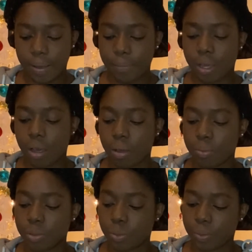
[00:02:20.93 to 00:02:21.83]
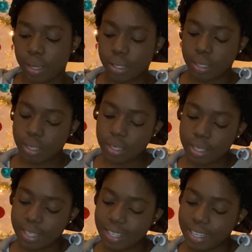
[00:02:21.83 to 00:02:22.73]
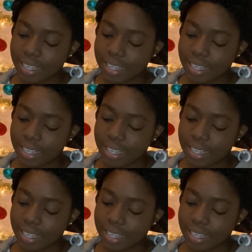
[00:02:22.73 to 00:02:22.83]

It comes with